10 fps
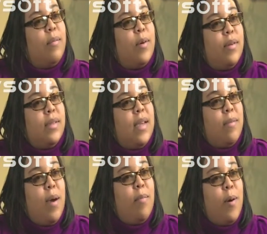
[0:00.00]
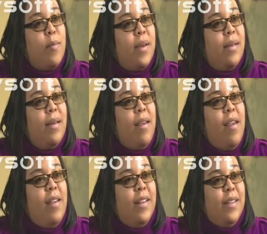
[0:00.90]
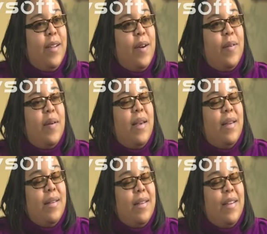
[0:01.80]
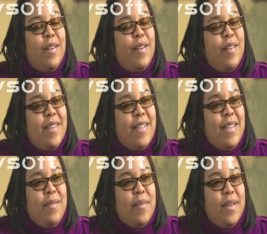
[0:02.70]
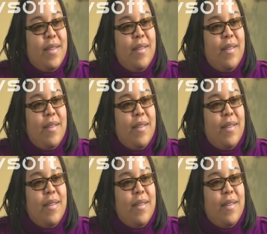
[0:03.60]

I'm going to take my moment, and you're going to see me.